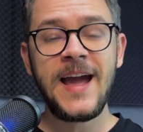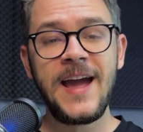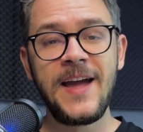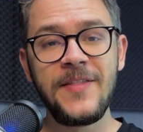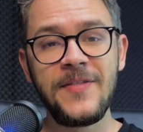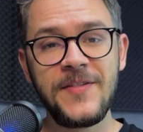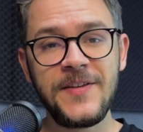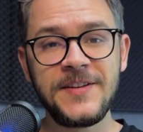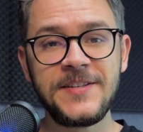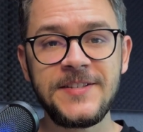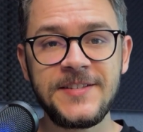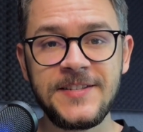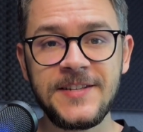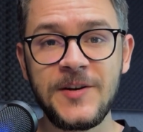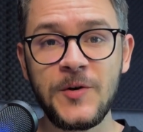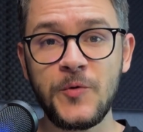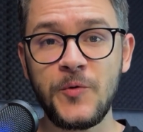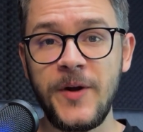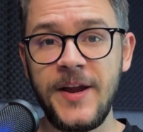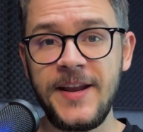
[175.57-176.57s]
And this is a
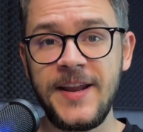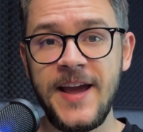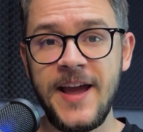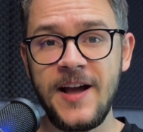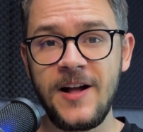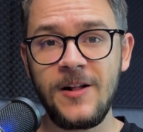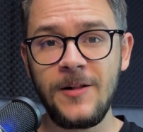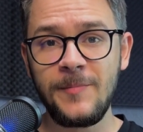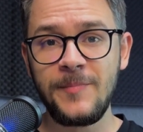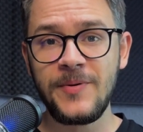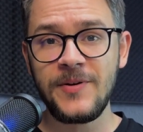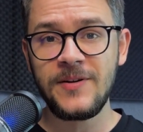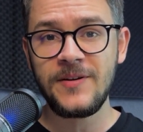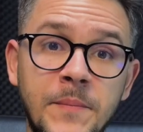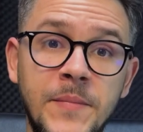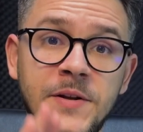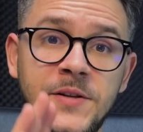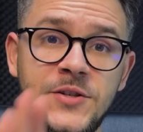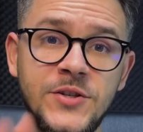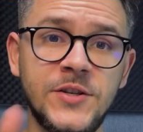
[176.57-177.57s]
great help.
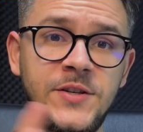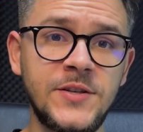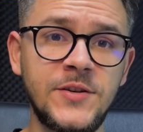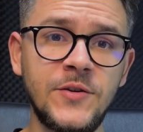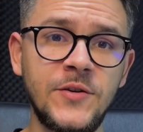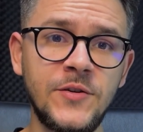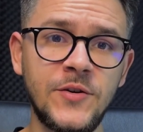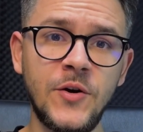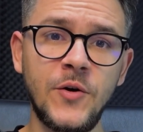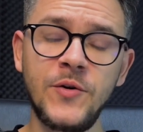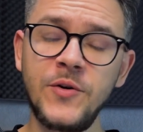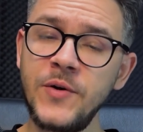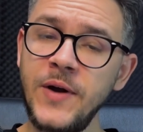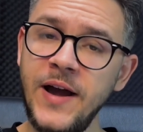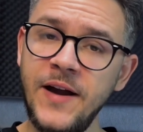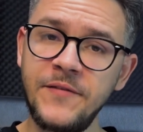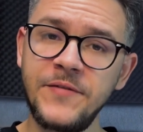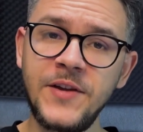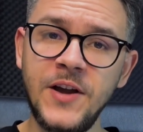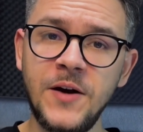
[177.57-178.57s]
But just so you know, you
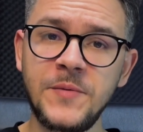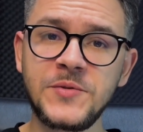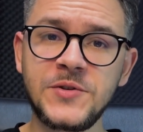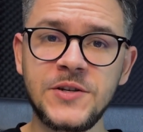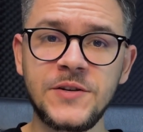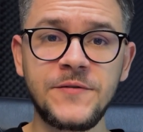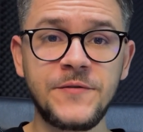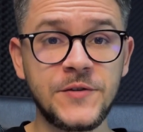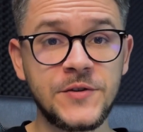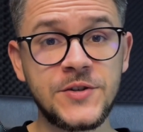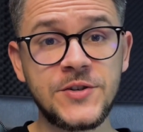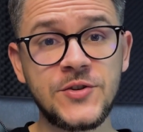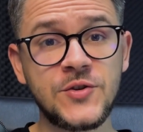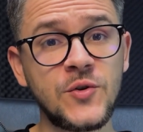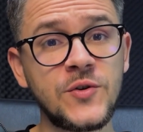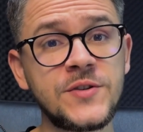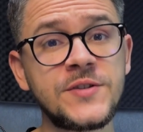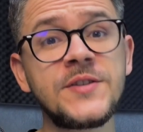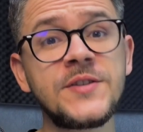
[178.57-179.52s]
have the option for store